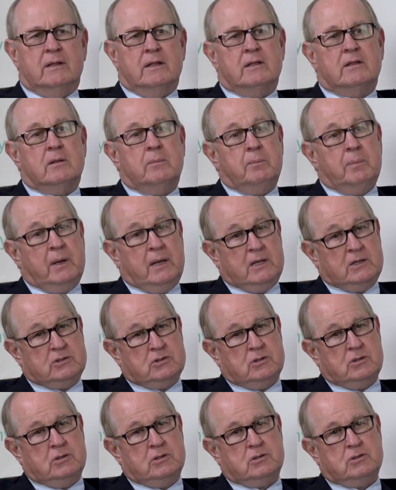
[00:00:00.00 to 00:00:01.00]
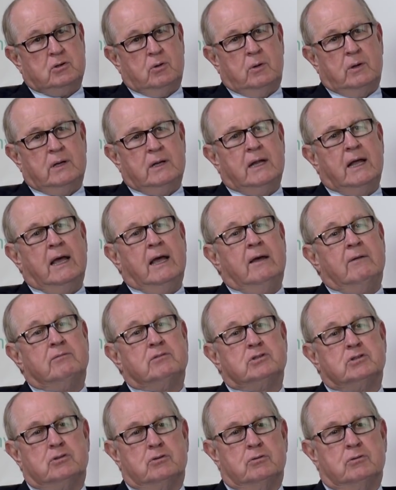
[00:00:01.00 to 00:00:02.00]
that the patient is going to have
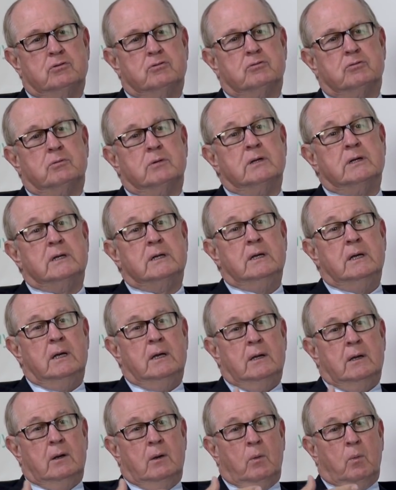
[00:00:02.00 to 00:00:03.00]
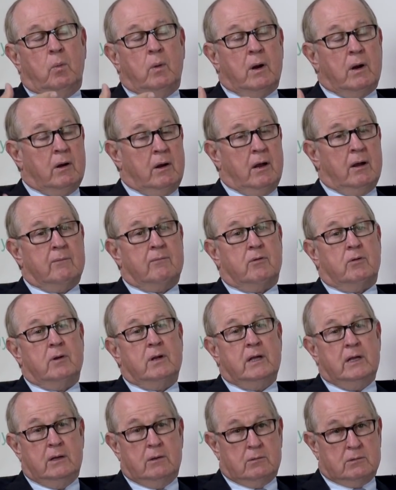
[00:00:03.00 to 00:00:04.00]
surgery wherever
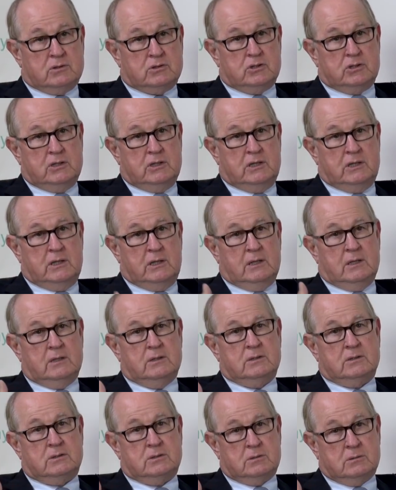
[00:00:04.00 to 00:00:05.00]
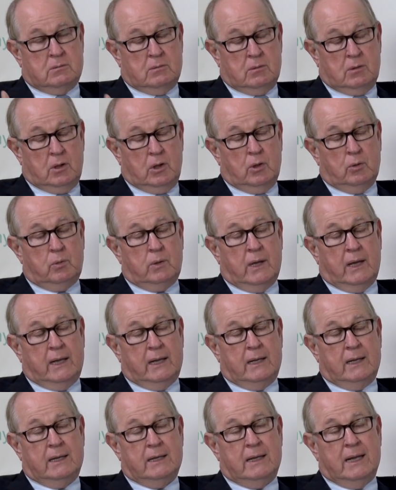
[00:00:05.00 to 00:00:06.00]
he or she is
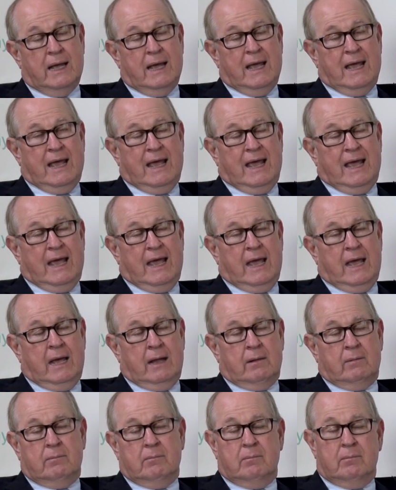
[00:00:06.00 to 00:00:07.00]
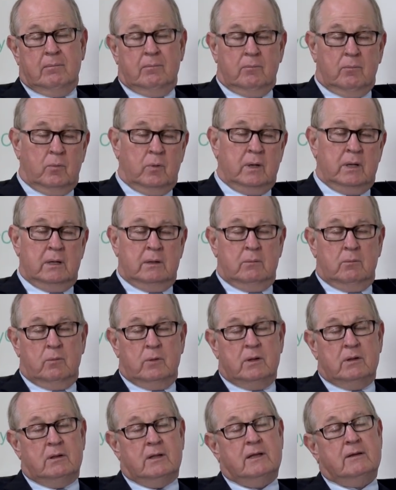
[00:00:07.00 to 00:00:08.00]
located. And we
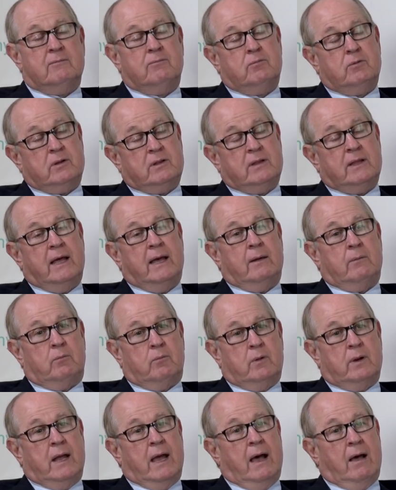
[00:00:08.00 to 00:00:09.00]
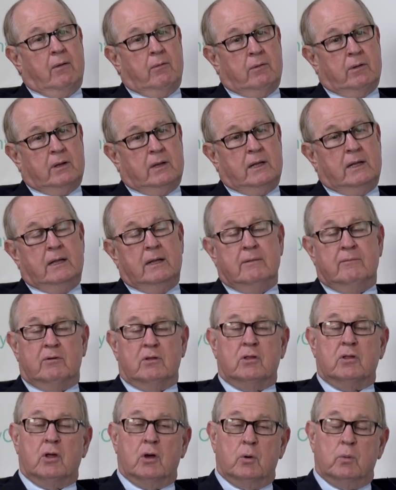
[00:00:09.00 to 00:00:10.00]
live with that reality,
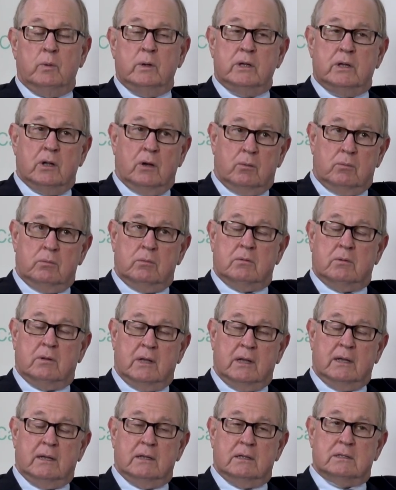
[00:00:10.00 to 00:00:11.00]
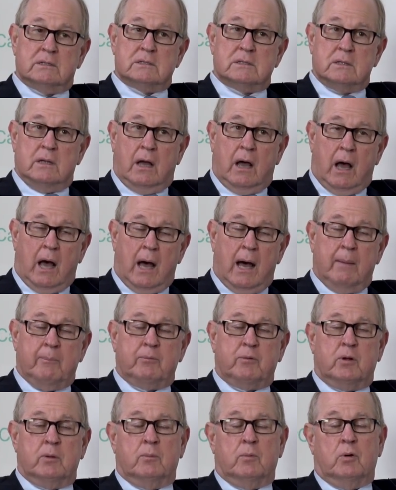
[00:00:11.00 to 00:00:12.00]
even though we don't think it's
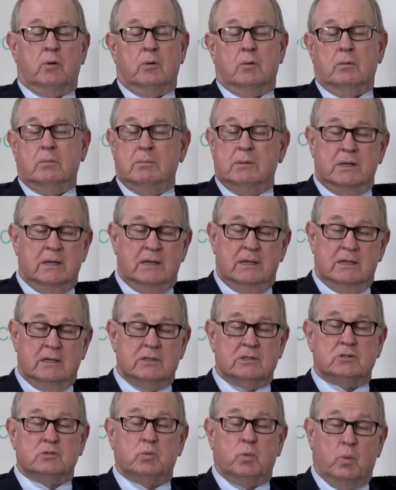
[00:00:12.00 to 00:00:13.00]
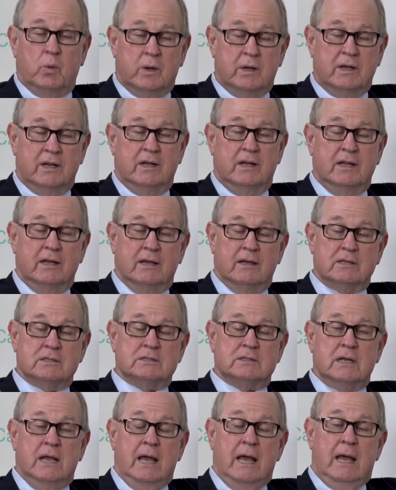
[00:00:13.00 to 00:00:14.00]
optimal. It is what it
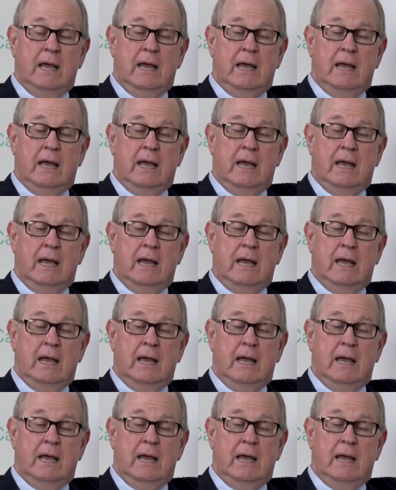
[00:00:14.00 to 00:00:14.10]
is.